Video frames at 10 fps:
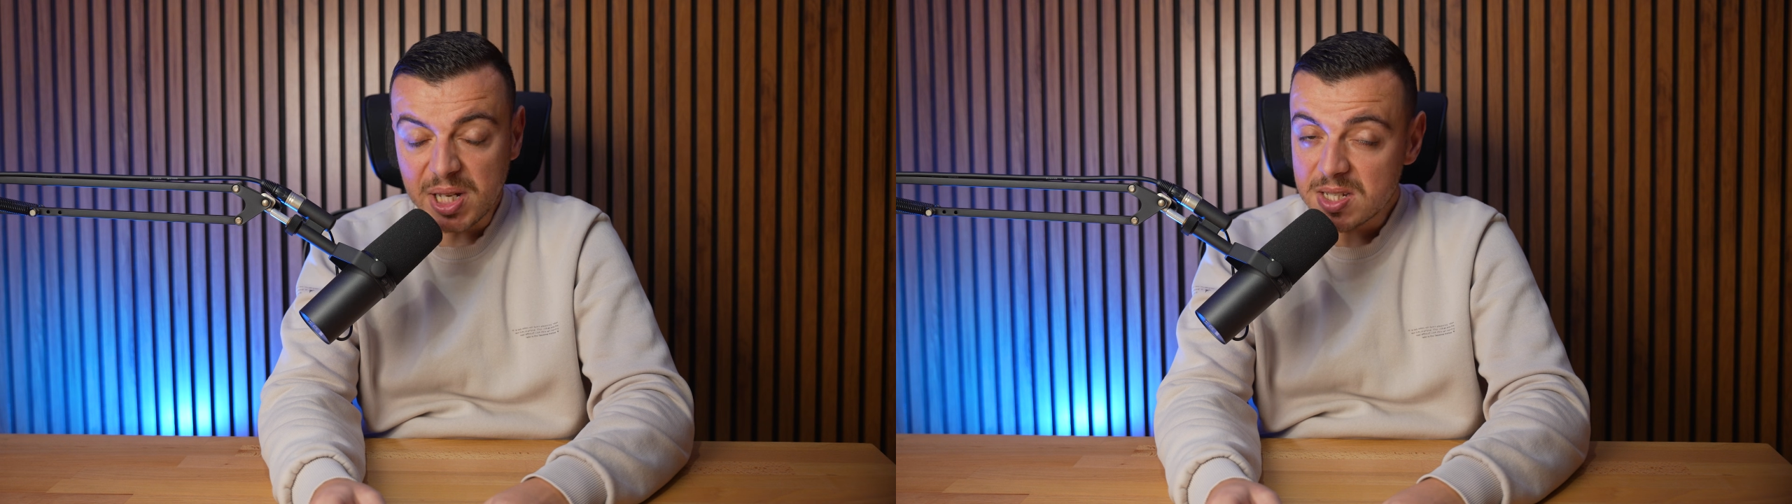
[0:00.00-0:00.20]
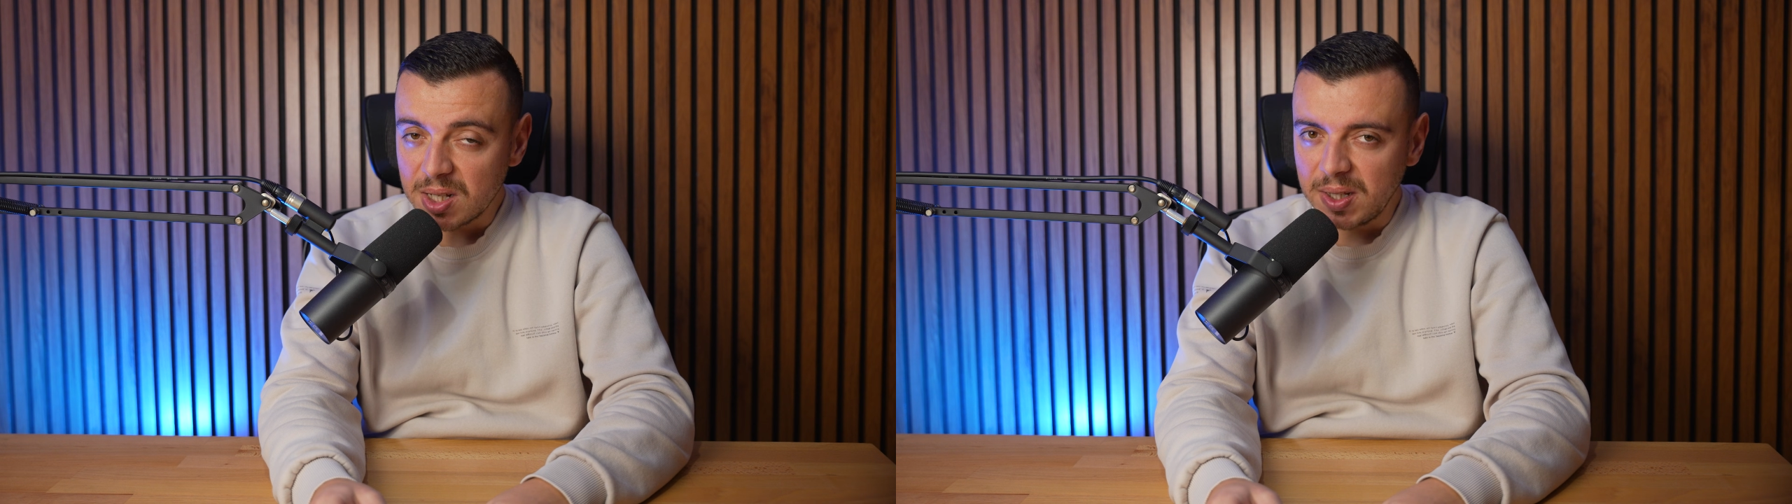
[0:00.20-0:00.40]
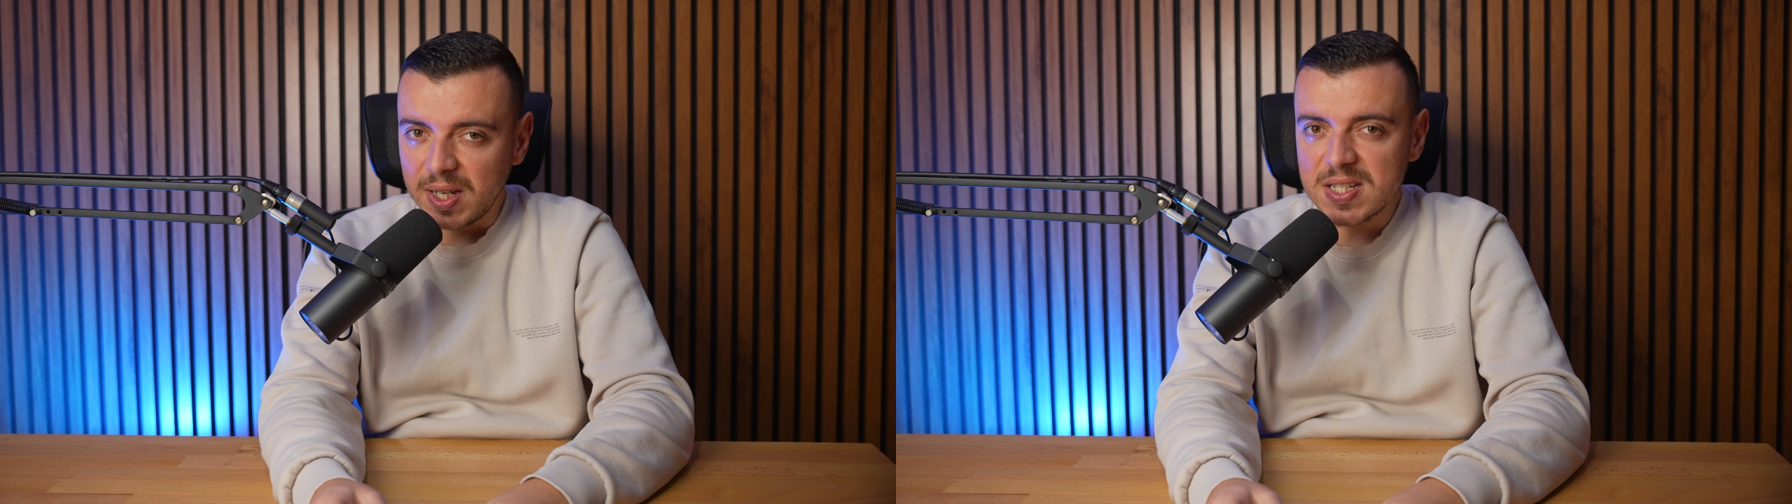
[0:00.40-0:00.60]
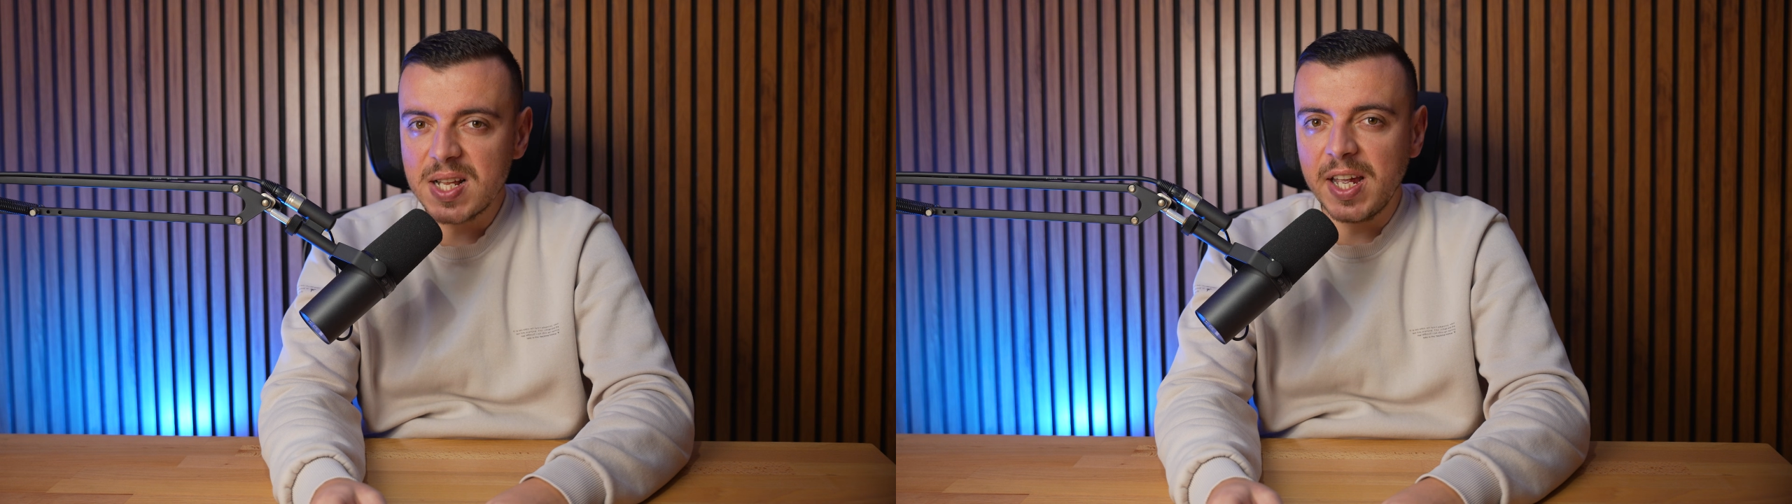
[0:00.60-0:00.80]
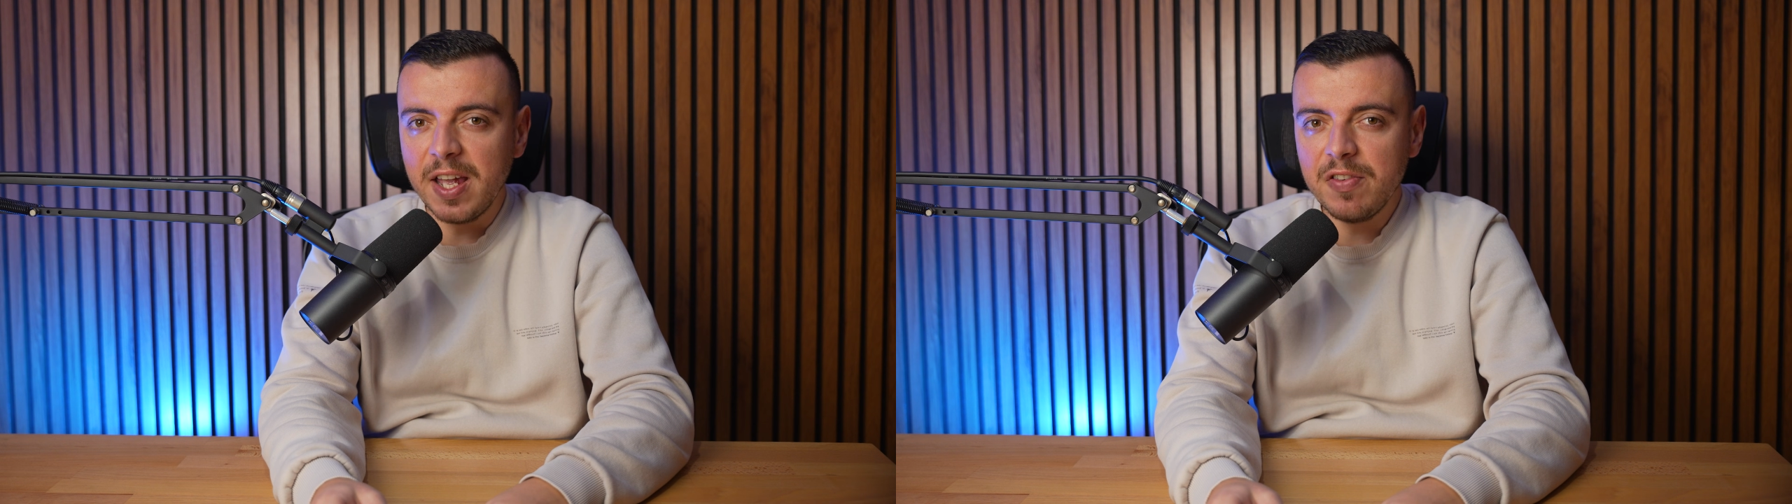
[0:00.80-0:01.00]
Basically, it's
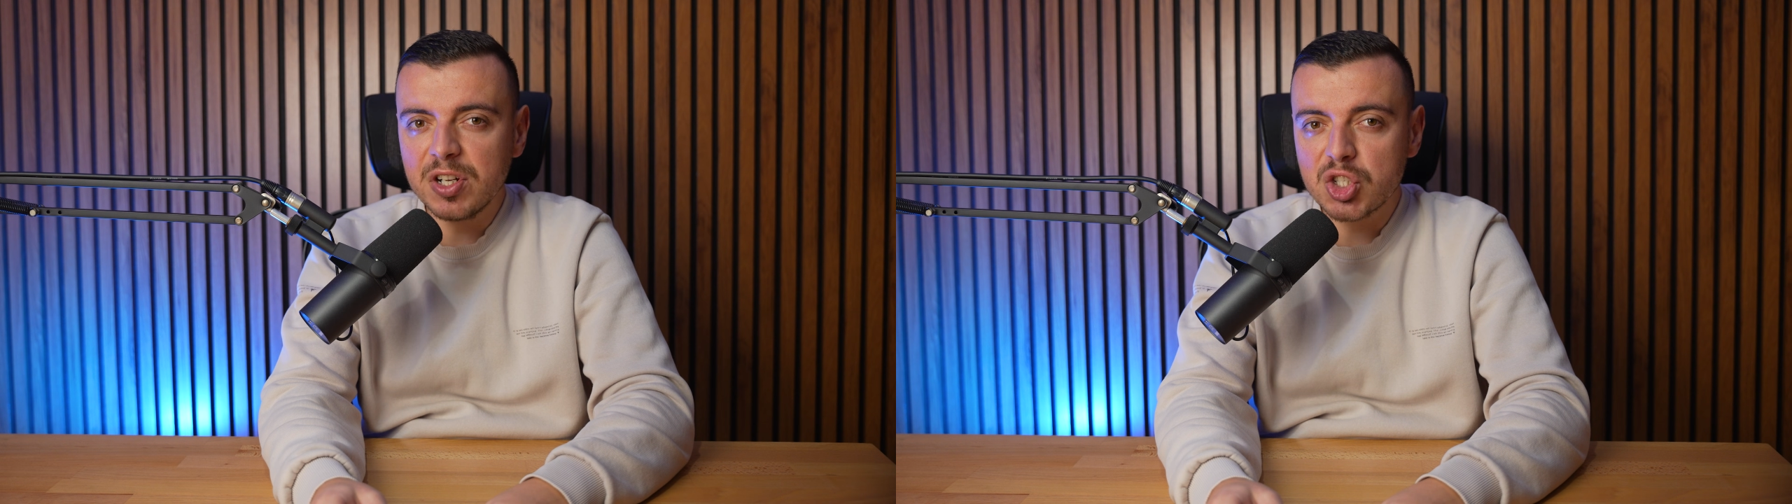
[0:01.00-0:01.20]
like having a